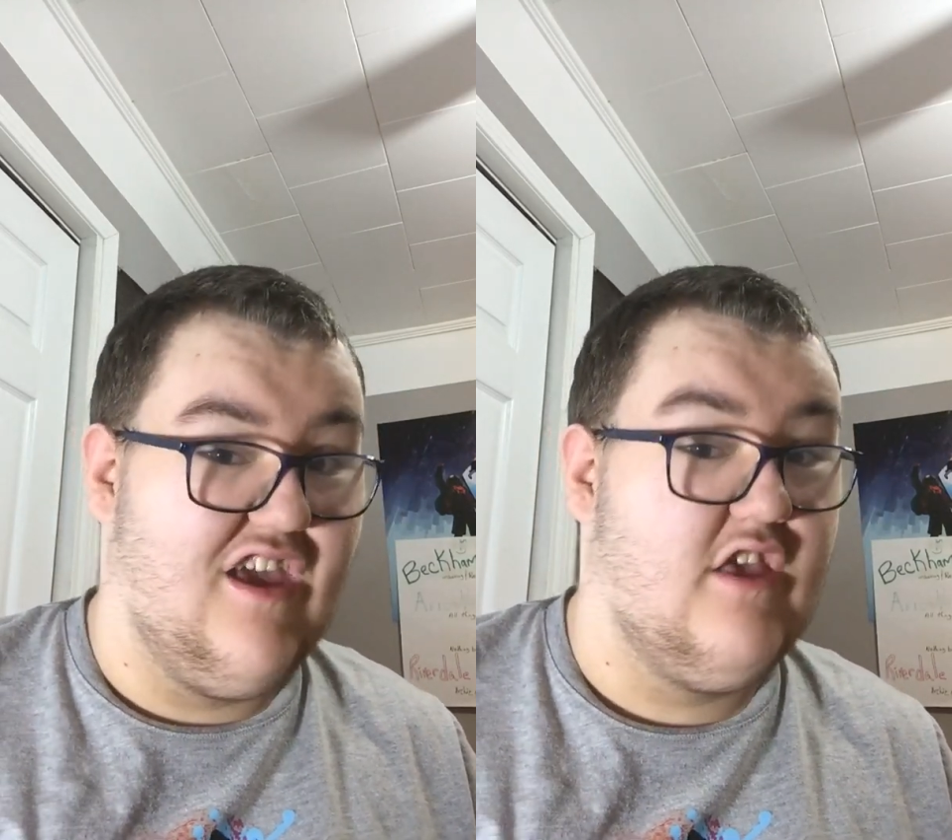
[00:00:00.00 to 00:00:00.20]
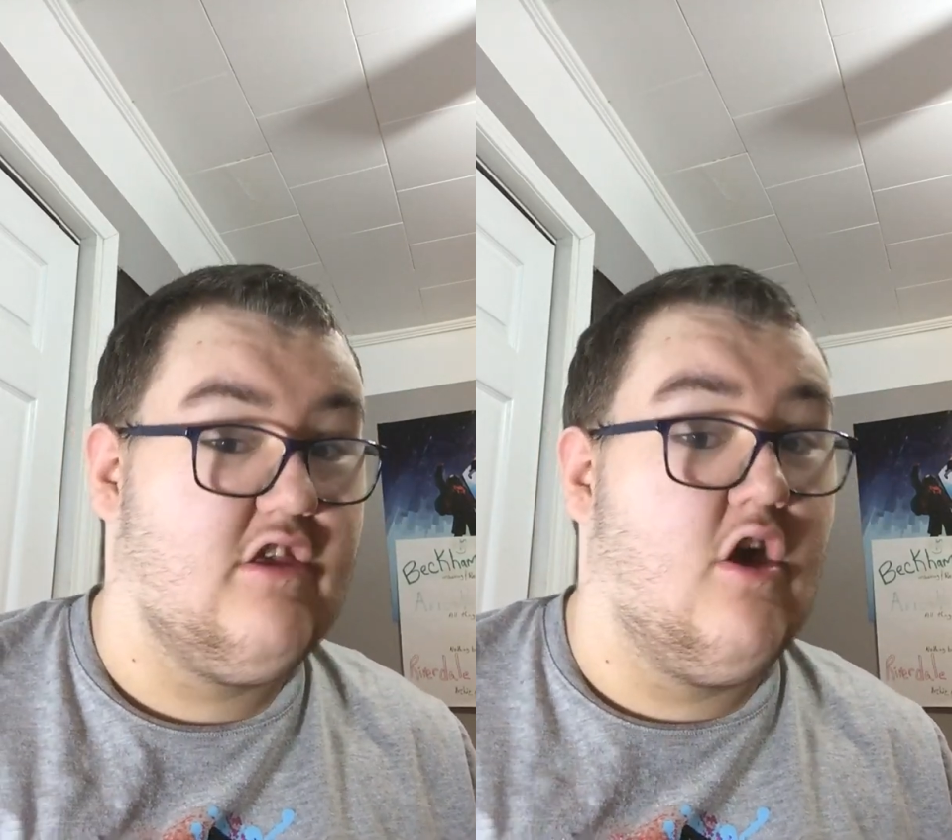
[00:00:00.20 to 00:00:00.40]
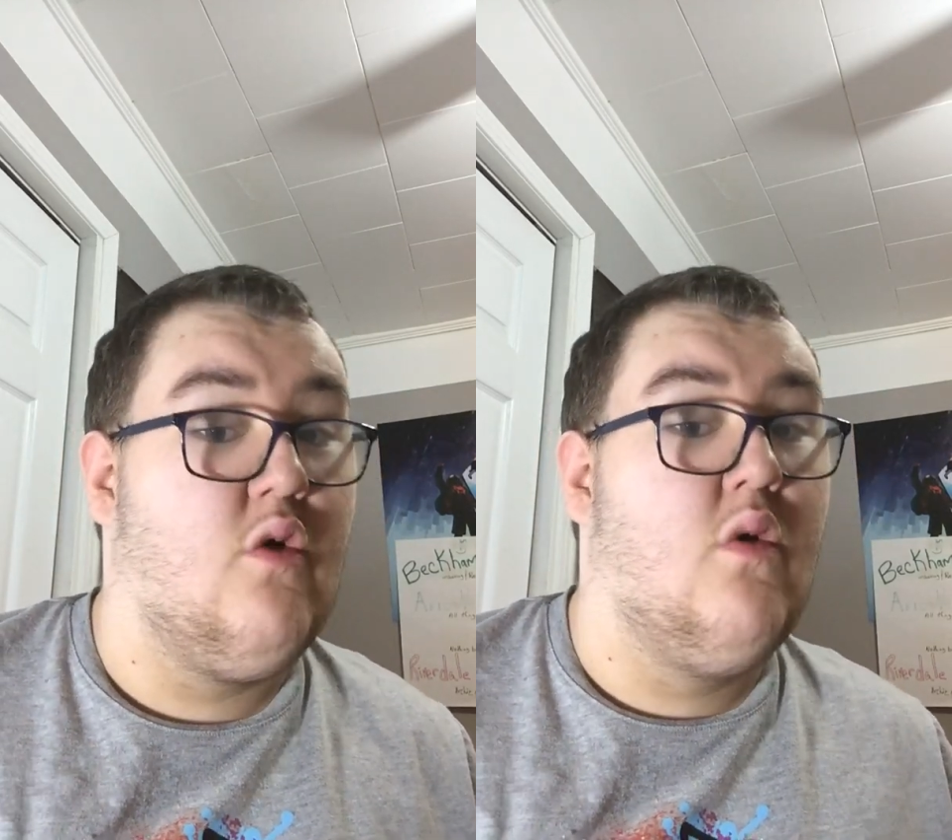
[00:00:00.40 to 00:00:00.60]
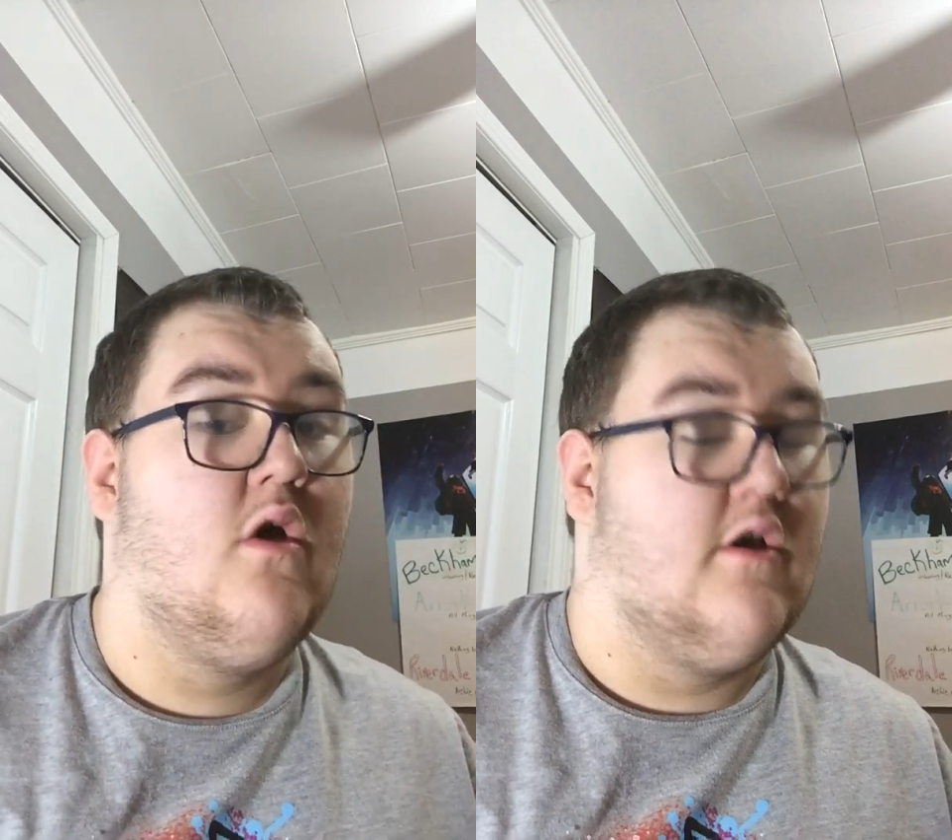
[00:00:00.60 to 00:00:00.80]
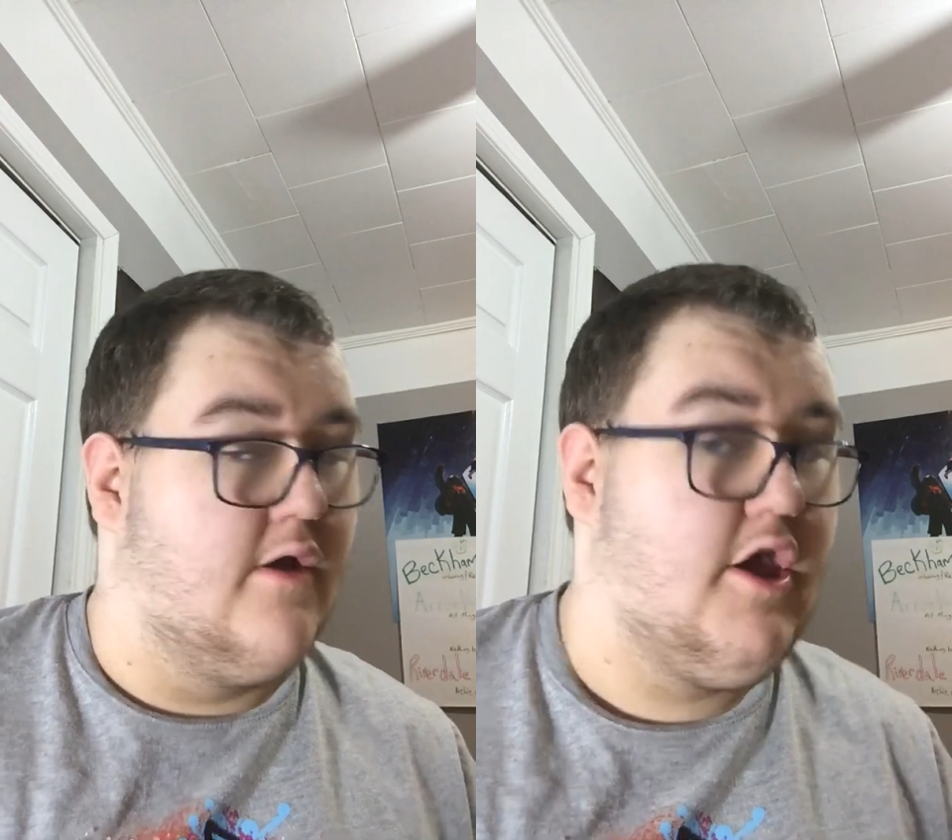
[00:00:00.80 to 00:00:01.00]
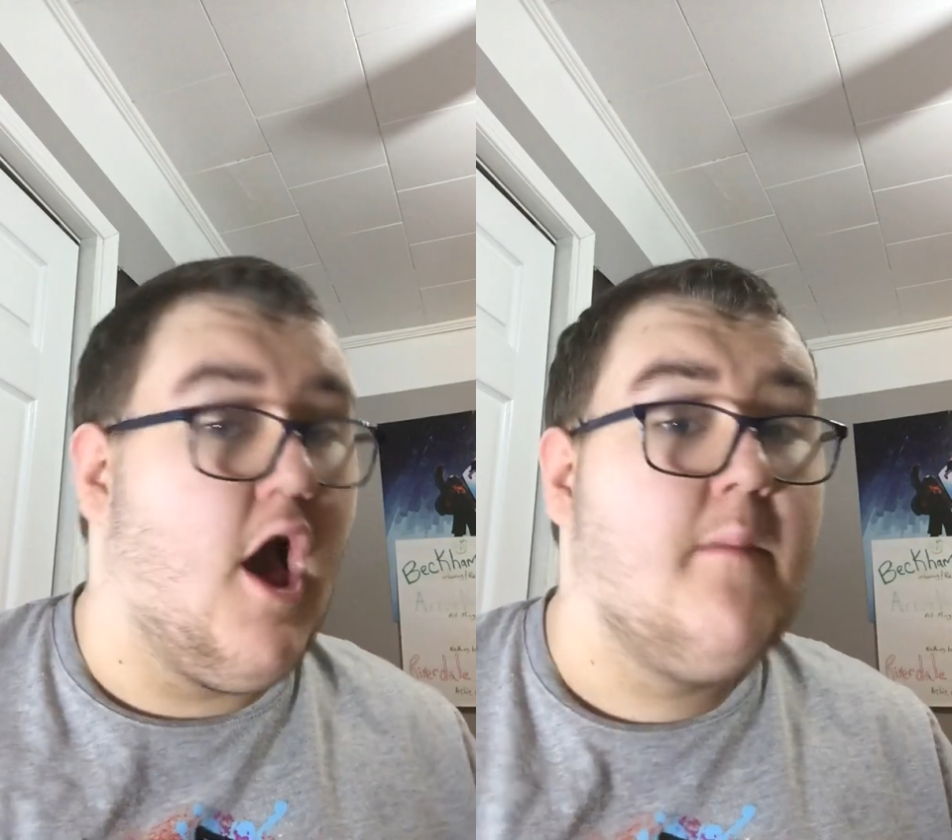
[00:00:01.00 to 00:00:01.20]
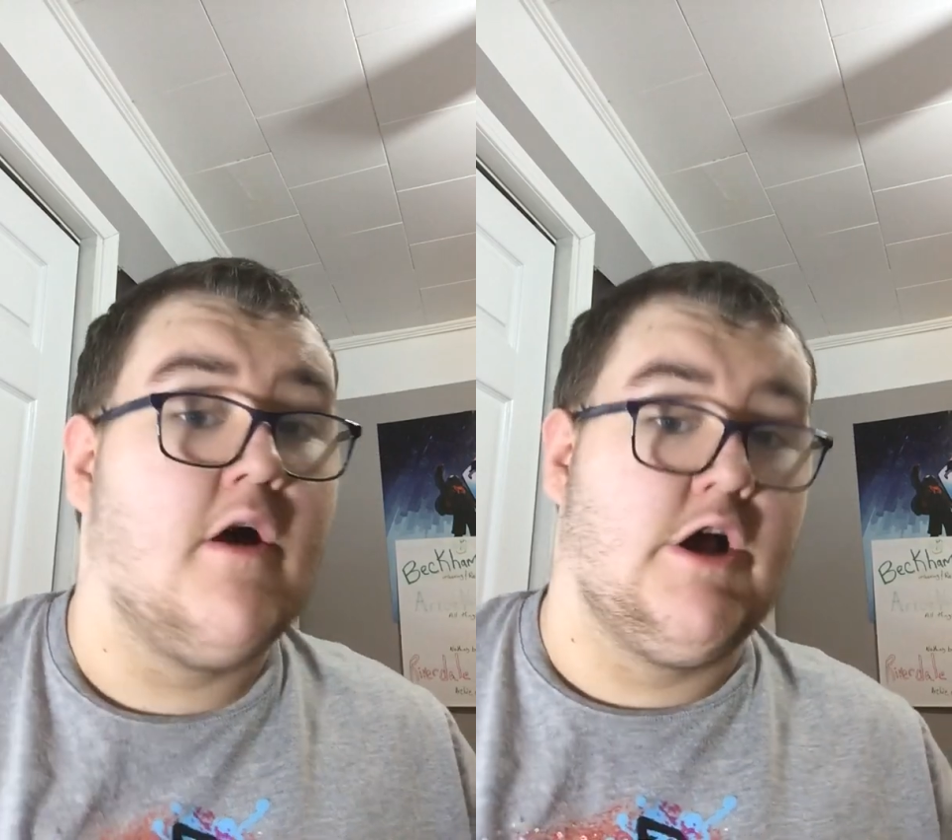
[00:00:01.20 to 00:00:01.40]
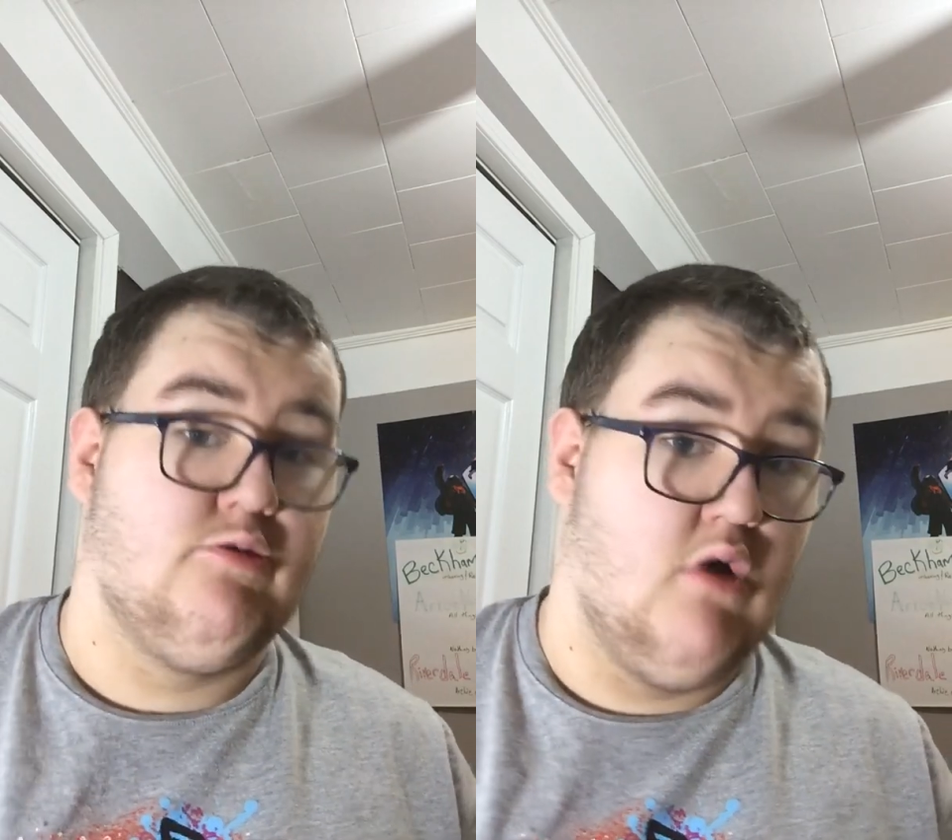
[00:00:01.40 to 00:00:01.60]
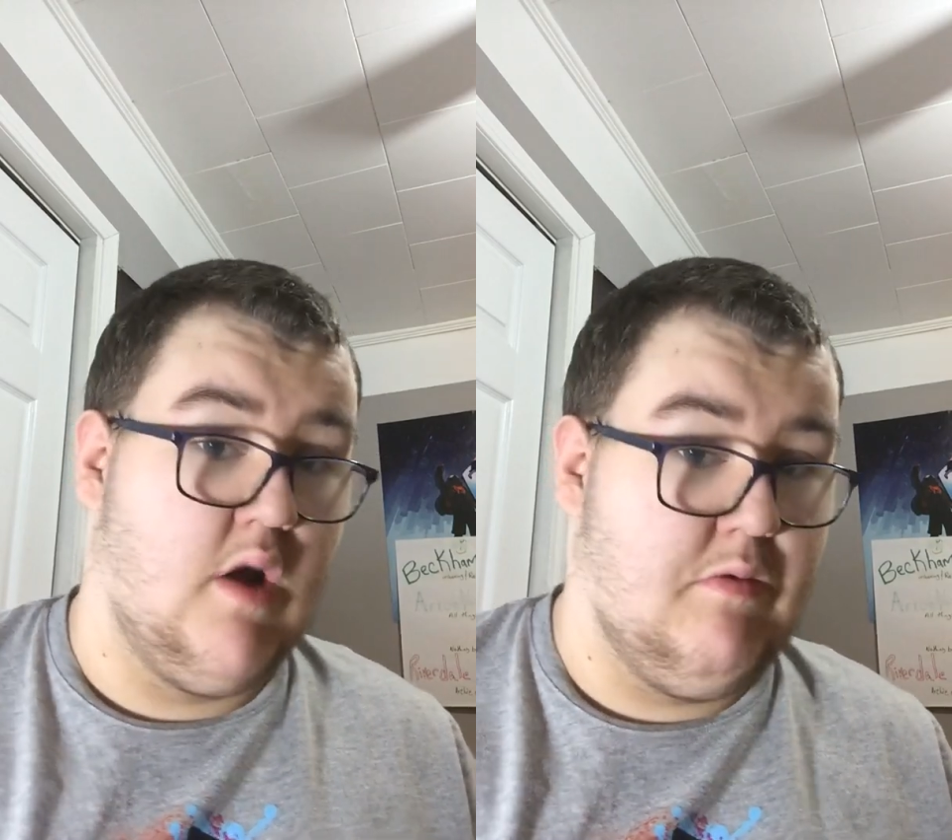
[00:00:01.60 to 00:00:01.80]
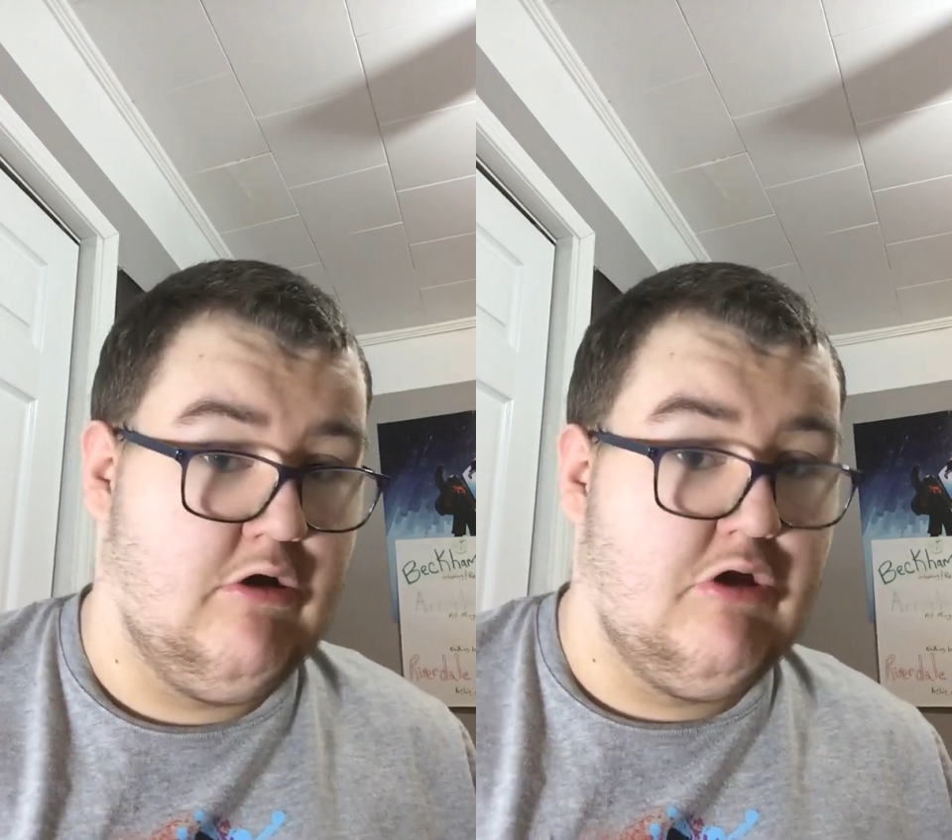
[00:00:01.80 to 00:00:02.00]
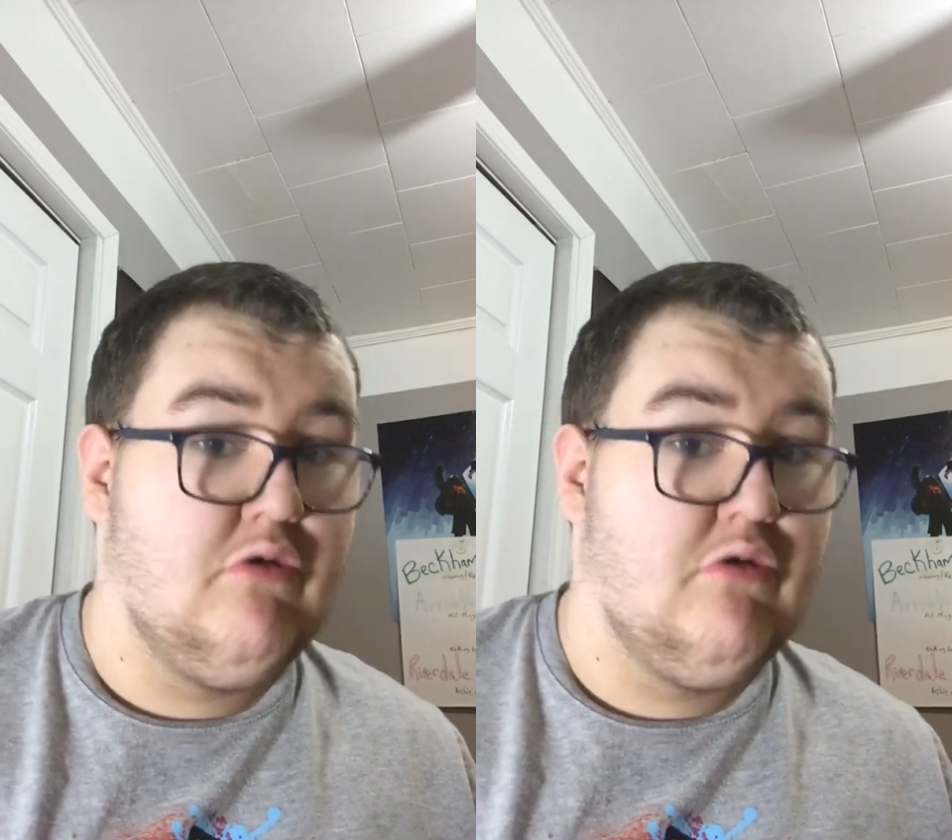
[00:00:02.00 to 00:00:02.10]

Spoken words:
So, come on, Robert.